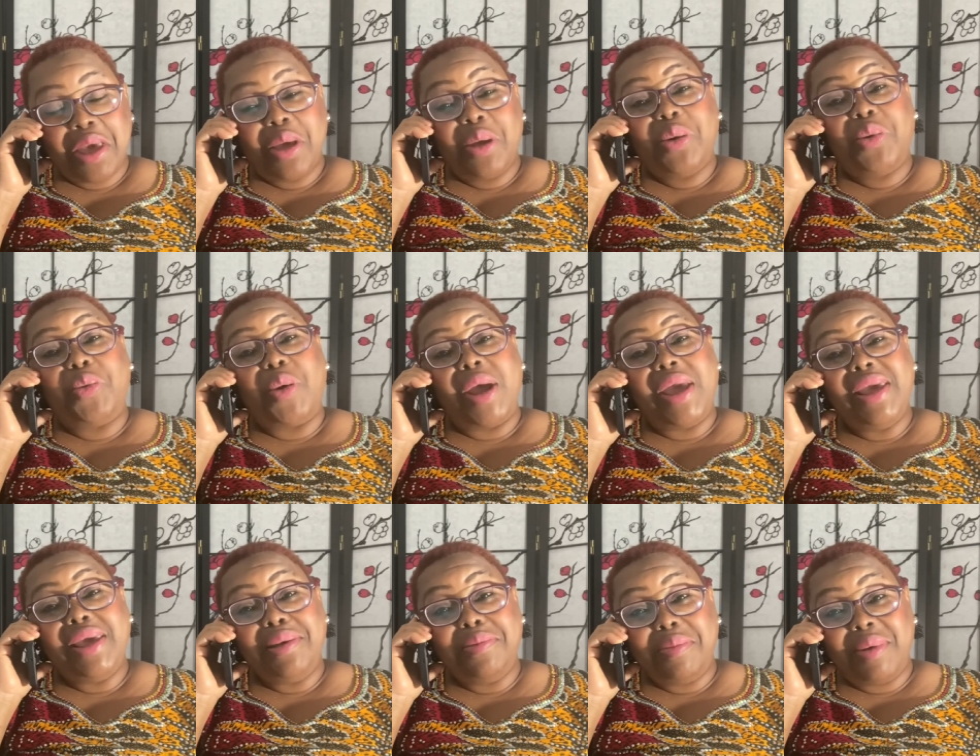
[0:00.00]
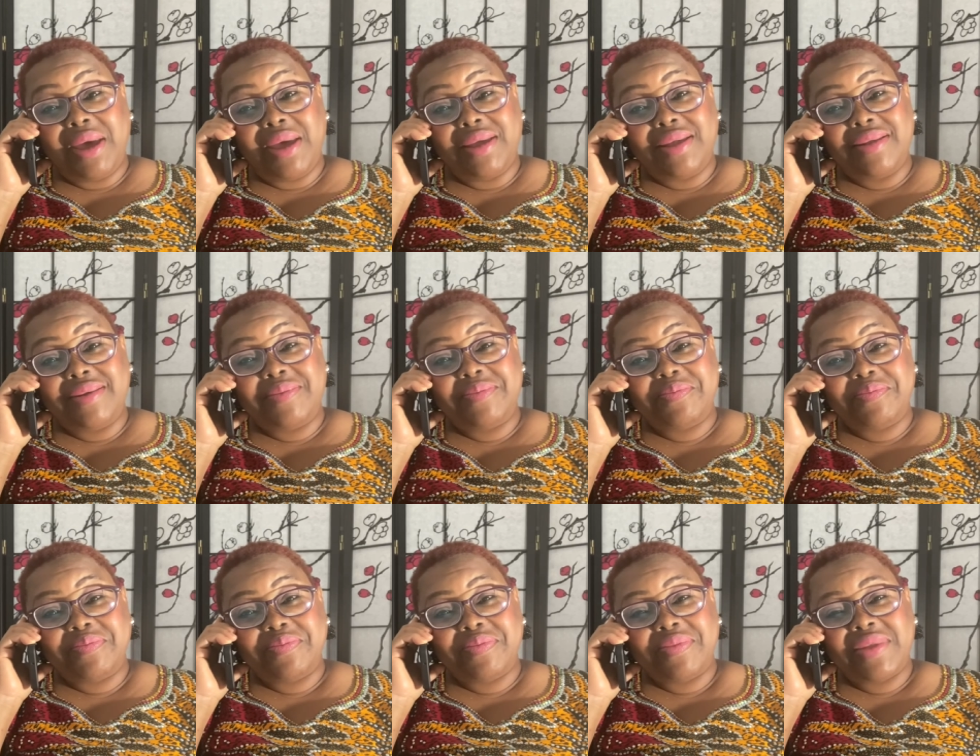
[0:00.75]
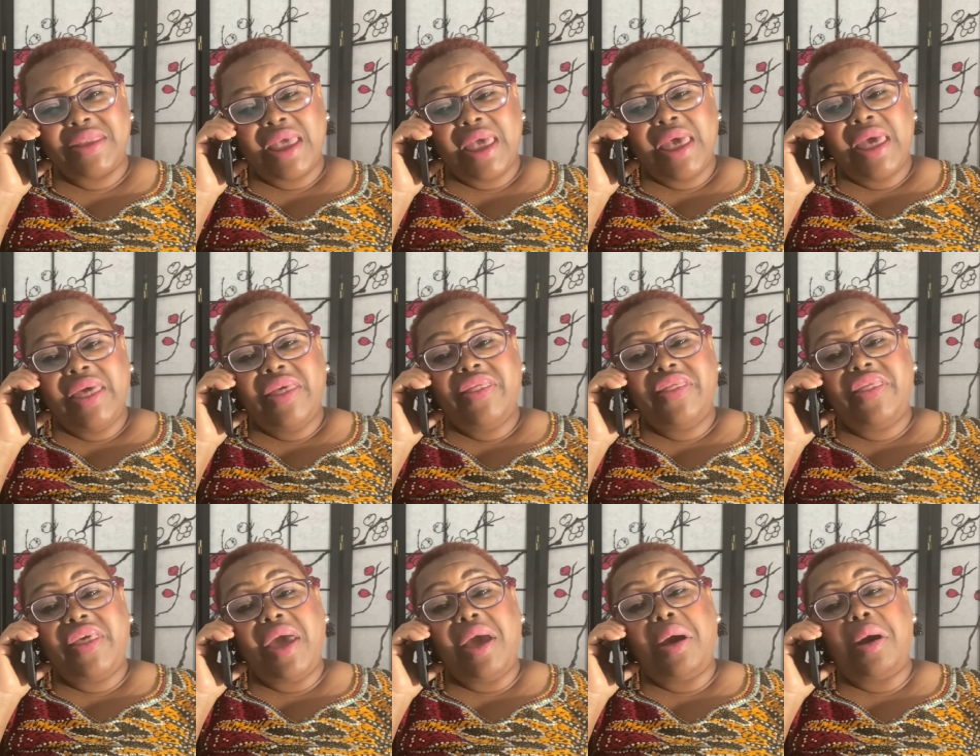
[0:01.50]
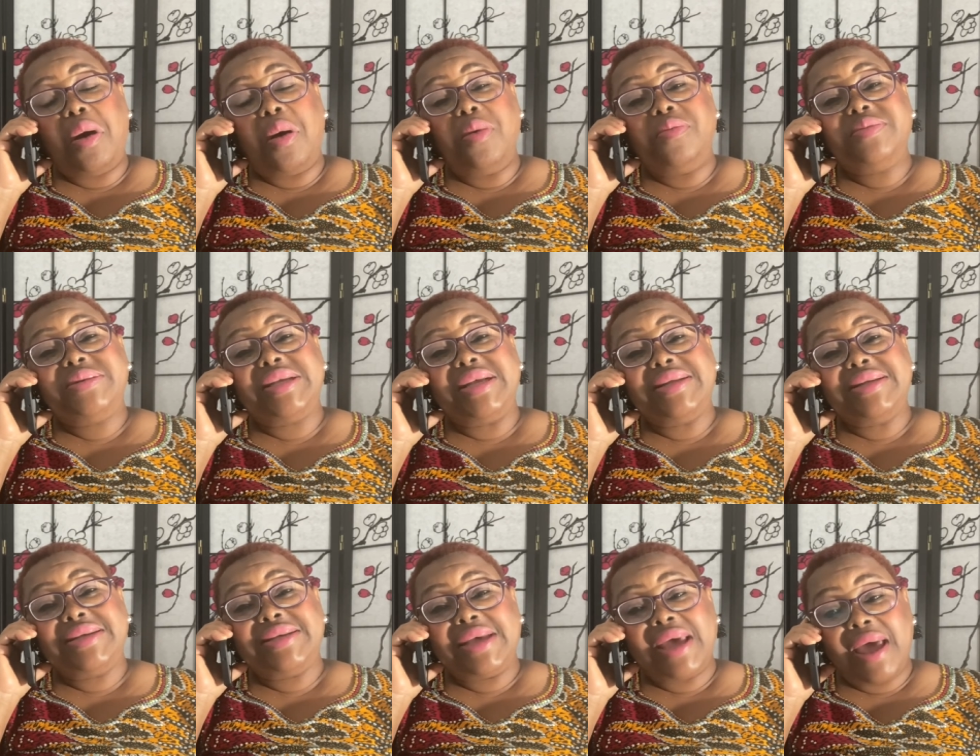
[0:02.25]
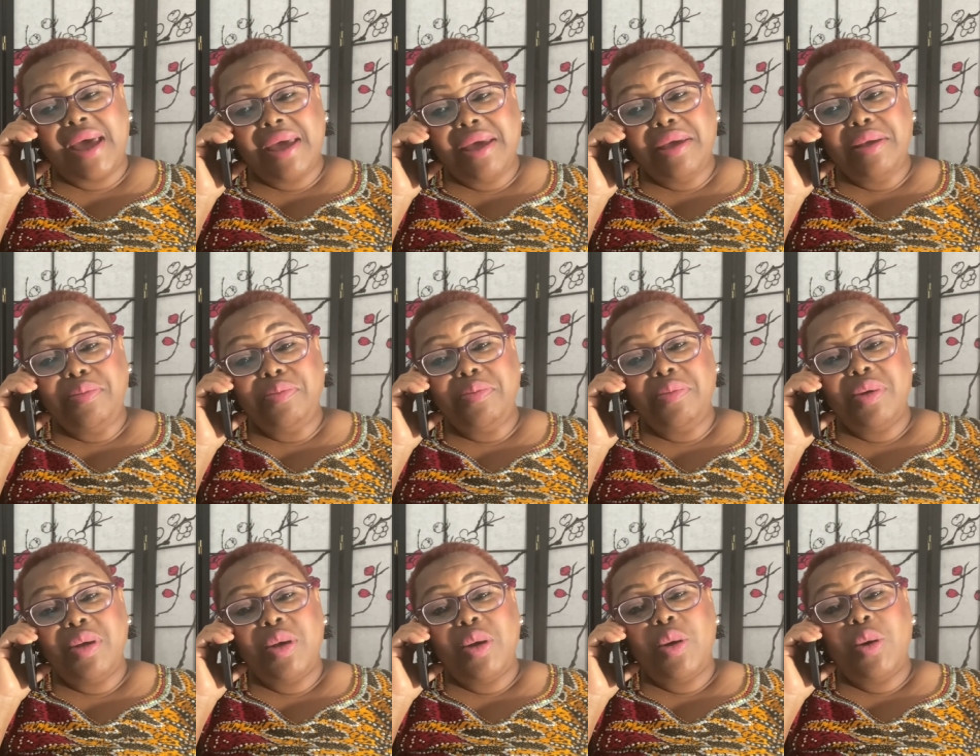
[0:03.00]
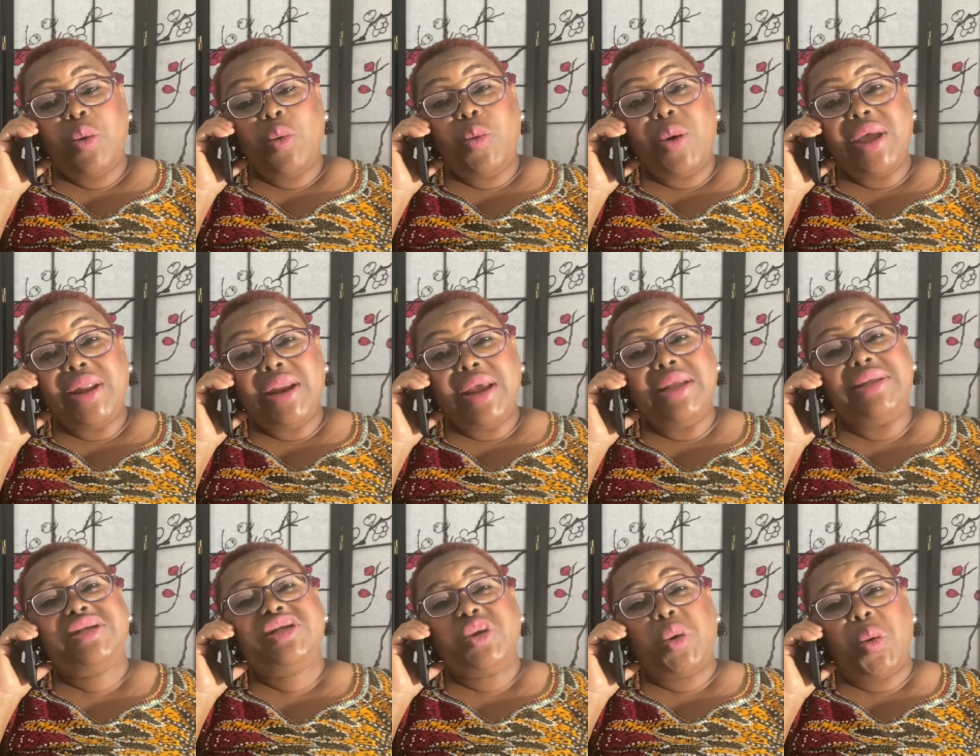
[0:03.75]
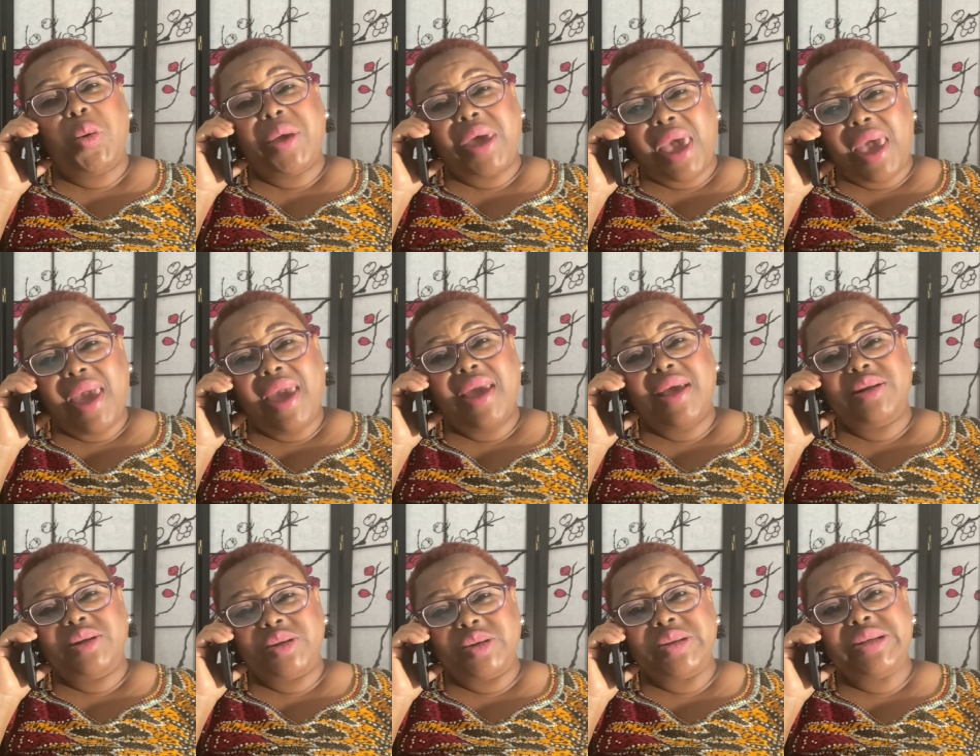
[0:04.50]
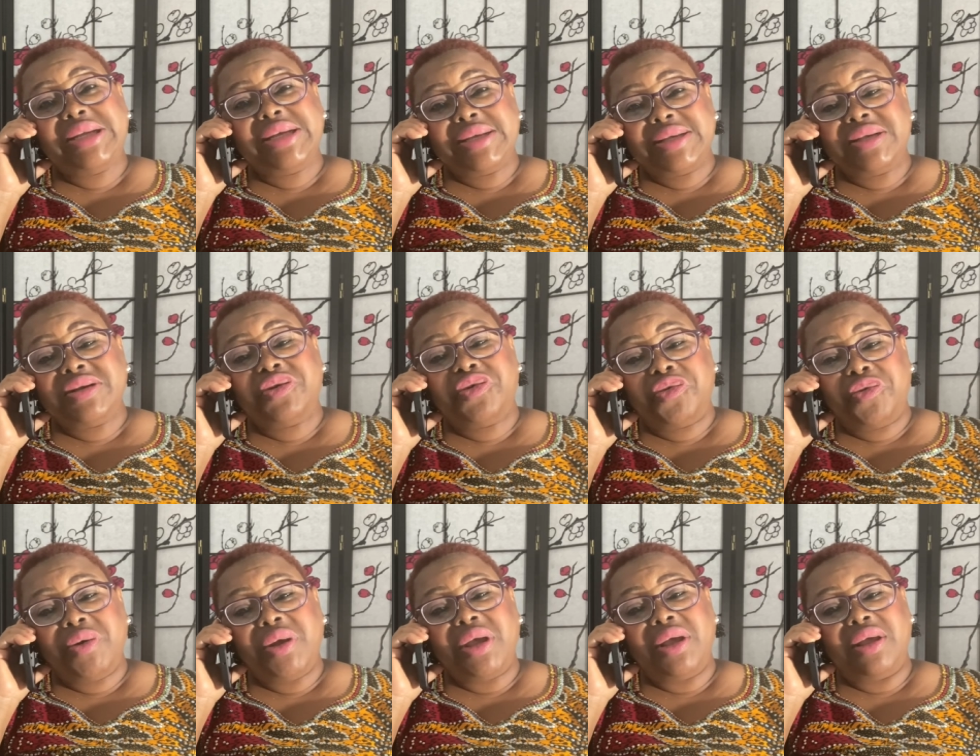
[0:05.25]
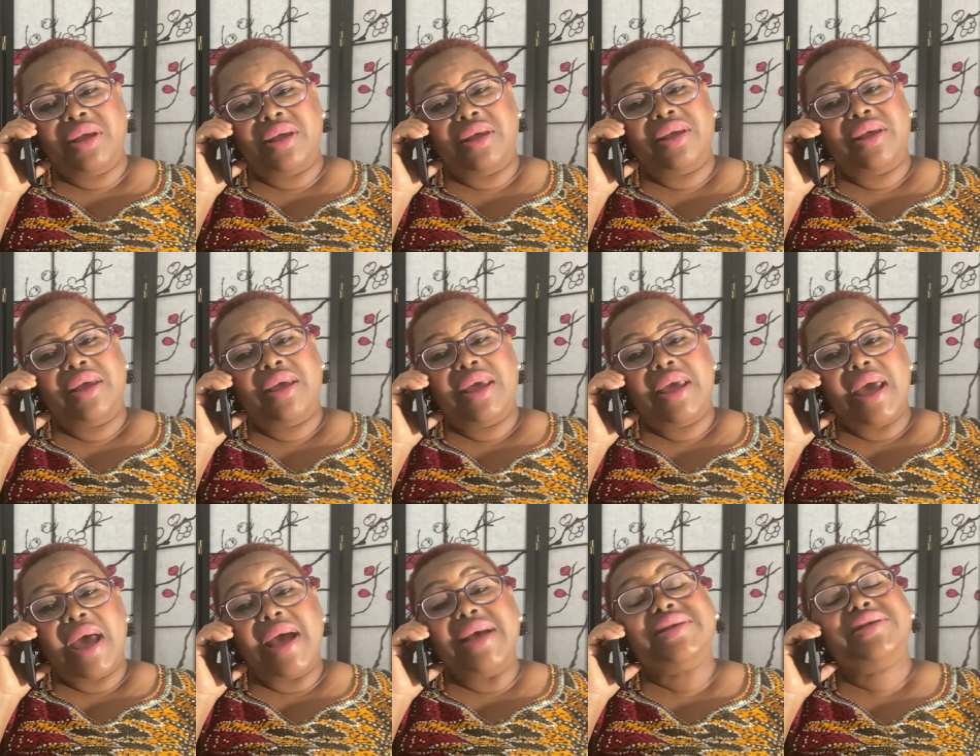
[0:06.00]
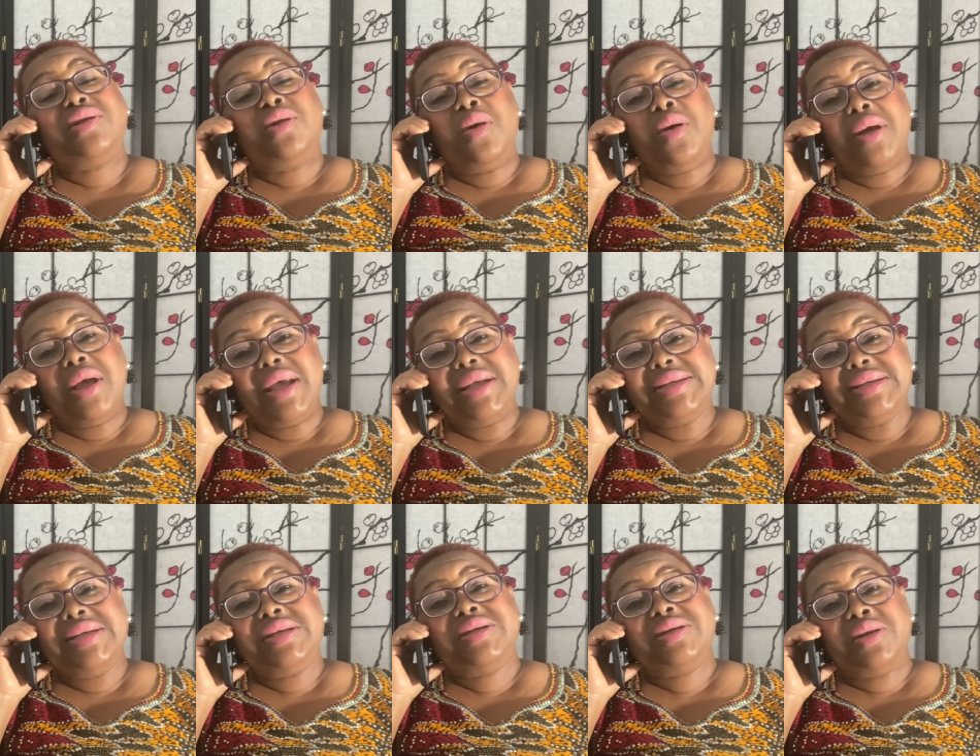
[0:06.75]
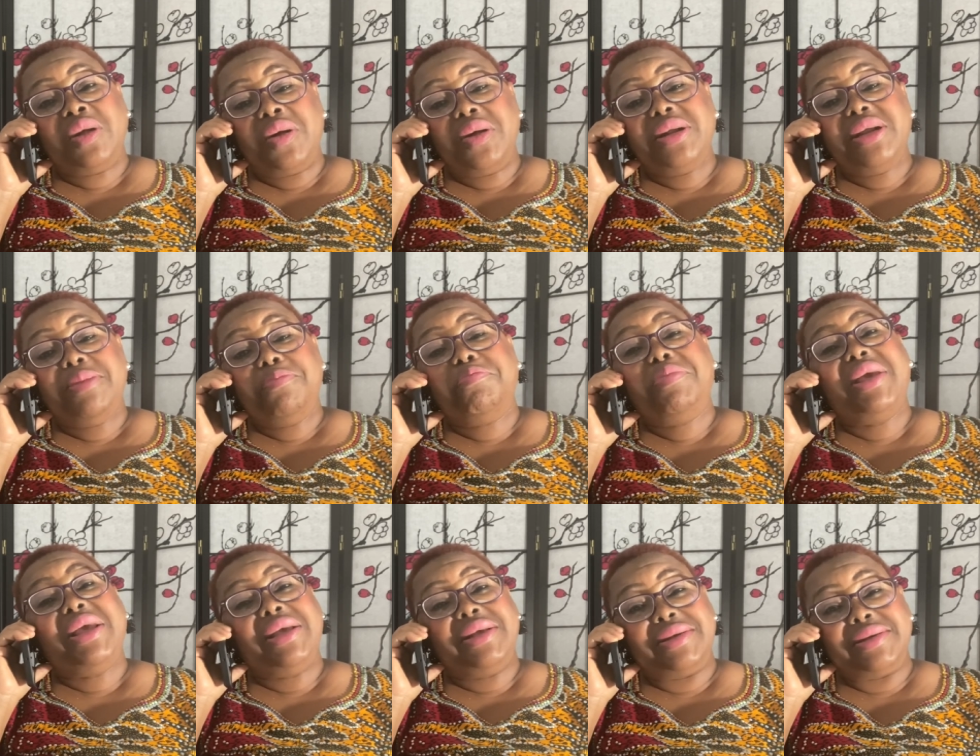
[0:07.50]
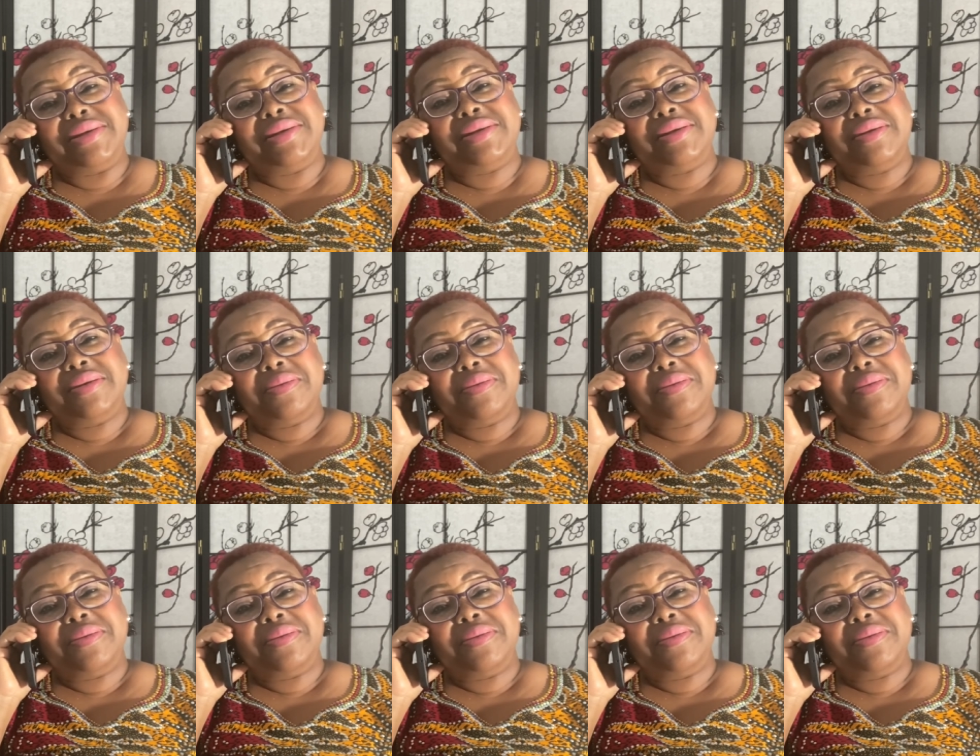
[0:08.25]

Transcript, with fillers: Raheemat, there comes a time when it's okay to disagree as long as it's done in peace.